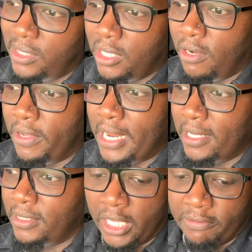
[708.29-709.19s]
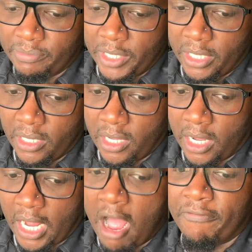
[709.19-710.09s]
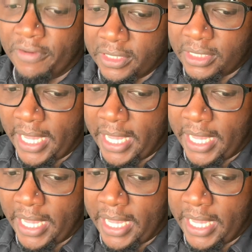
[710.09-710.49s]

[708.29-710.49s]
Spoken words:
And that gives me confidence